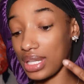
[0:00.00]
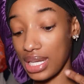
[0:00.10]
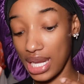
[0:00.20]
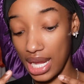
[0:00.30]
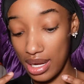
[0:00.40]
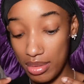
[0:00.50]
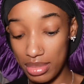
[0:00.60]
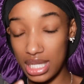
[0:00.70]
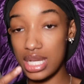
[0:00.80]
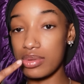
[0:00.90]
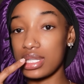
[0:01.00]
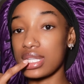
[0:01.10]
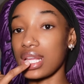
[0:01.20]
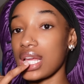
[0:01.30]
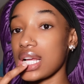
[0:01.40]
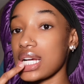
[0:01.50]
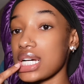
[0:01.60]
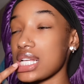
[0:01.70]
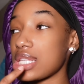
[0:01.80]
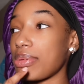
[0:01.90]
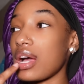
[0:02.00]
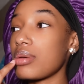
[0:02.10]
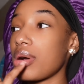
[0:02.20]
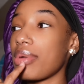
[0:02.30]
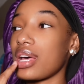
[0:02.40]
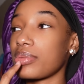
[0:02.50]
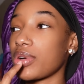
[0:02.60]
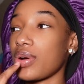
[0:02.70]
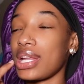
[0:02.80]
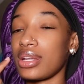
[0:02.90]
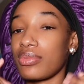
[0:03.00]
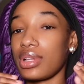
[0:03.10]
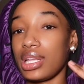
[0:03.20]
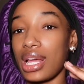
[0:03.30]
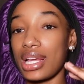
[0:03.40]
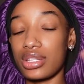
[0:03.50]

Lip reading: now, but it was like a spot on my bottom row I didn't really like,